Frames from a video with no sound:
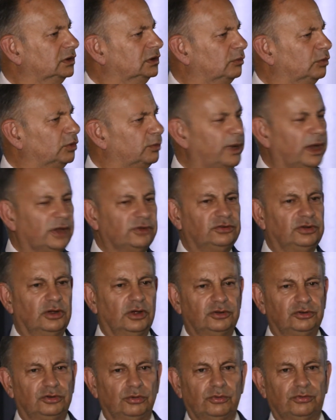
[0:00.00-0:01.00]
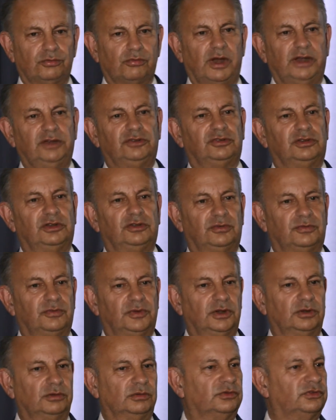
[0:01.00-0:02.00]
What about Churchill's racist
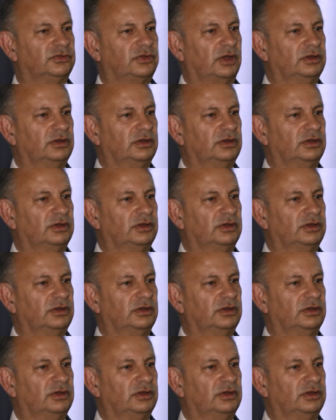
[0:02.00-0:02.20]
views?